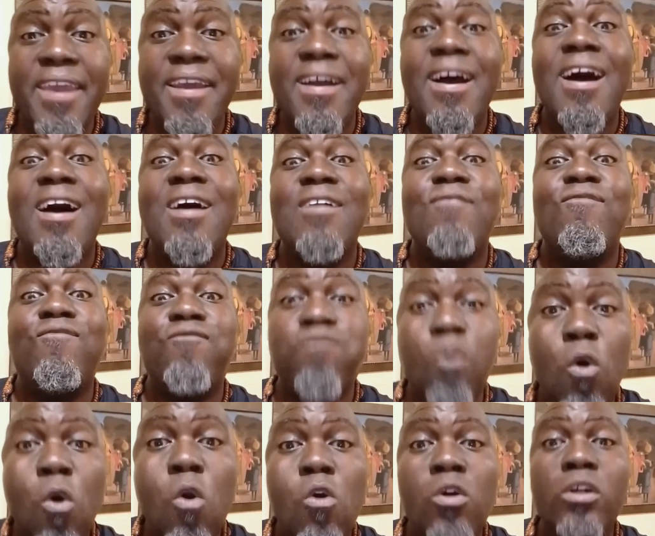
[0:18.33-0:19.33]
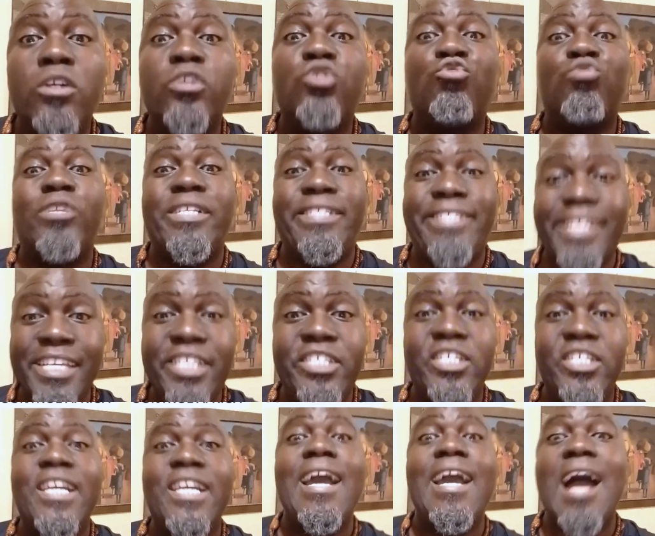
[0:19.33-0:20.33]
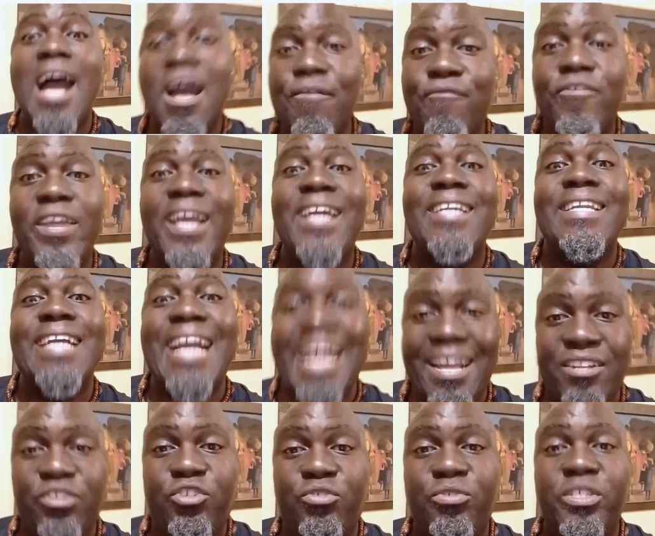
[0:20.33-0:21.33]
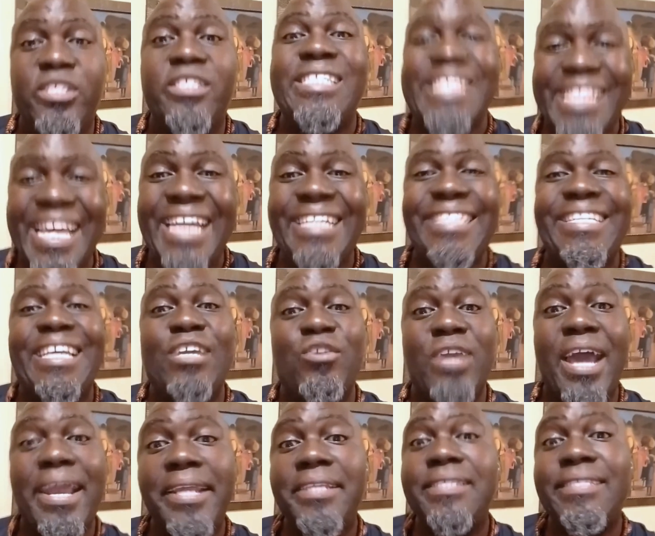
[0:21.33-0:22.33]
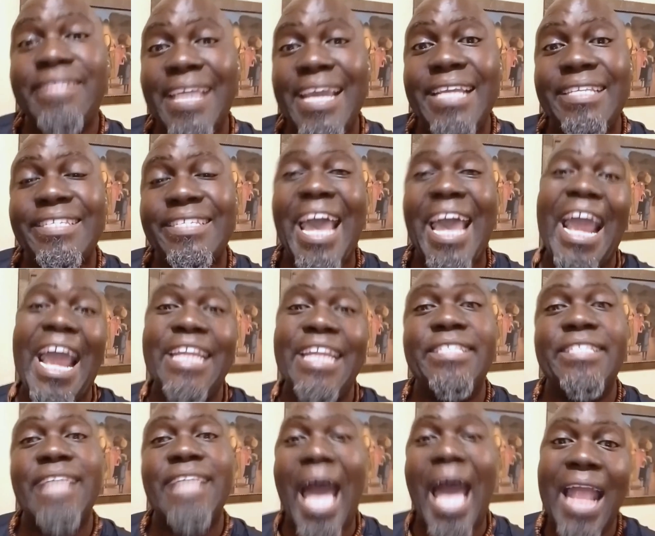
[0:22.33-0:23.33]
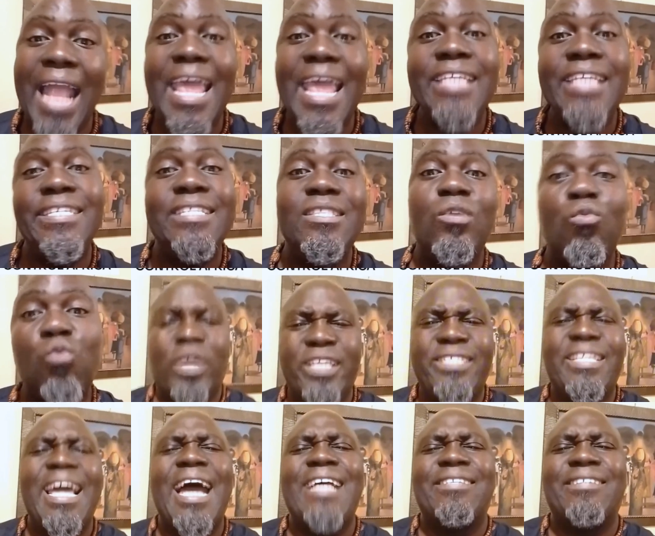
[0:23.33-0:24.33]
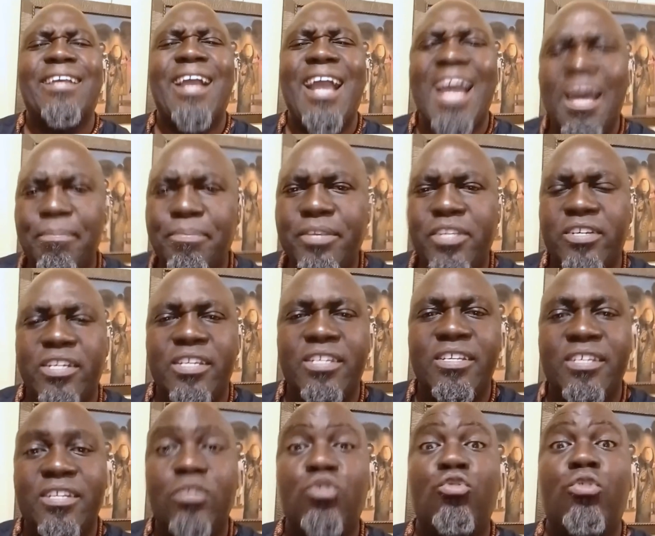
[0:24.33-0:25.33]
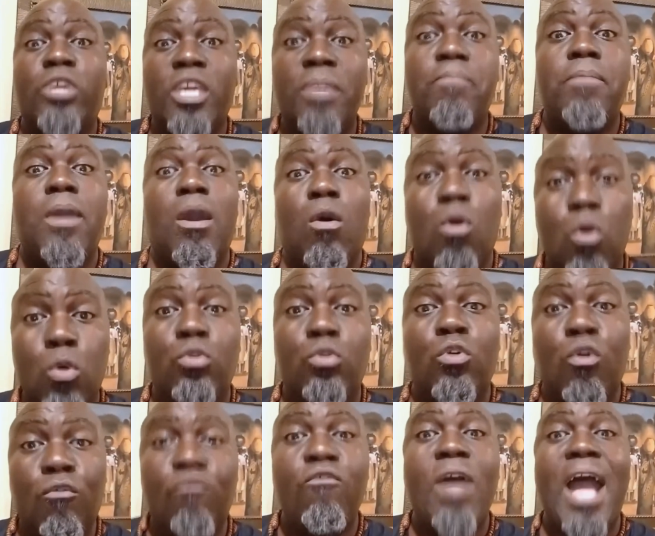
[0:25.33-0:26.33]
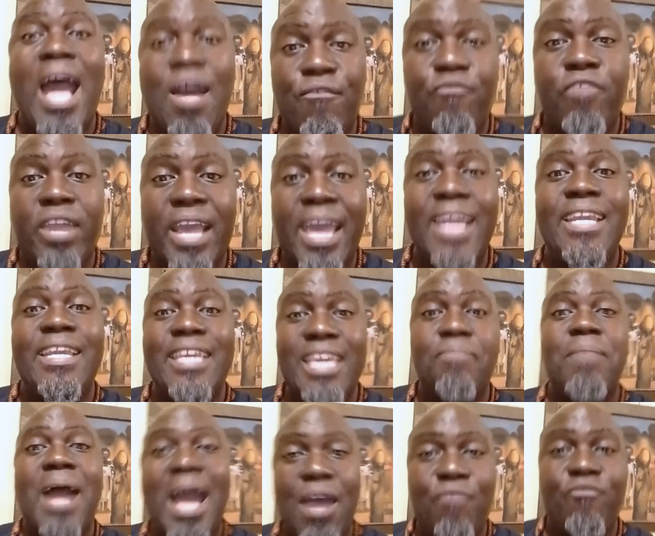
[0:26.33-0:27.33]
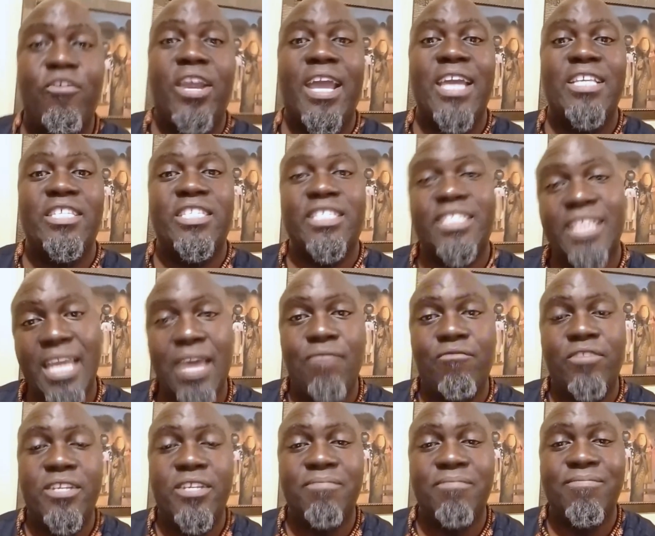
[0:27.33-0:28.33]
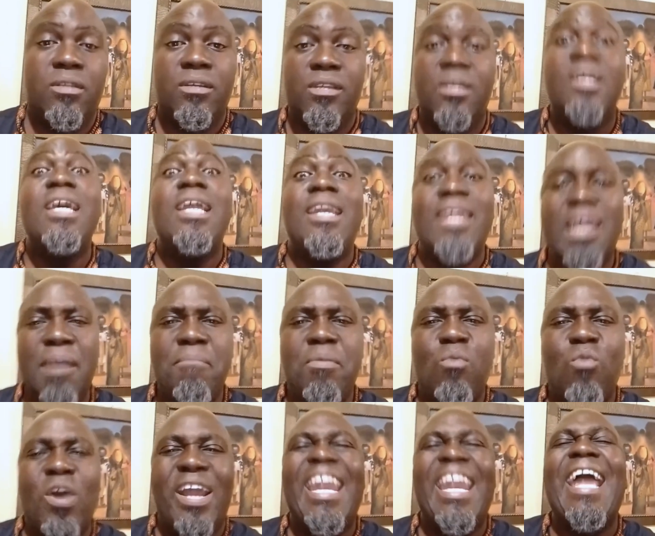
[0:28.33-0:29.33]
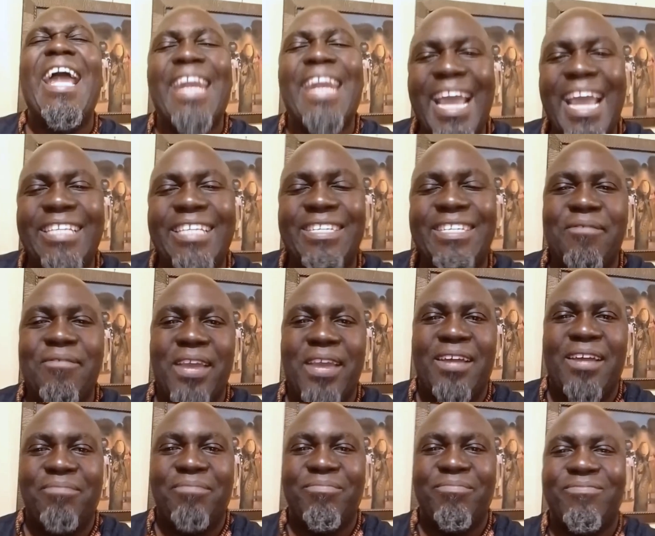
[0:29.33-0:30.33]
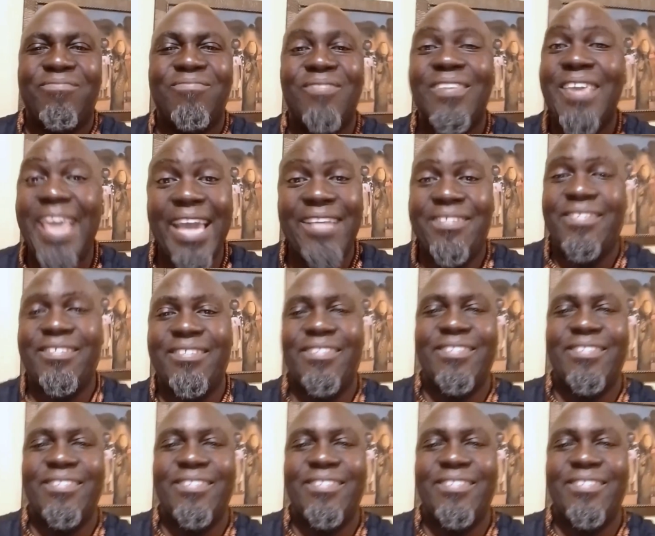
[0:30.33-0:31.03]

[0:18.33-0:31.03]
are four strategic African countries that the United States and its allies in the West has captured to keep a hold of Africa and keep Africa enslaved. Number one, Nigeria. Yes,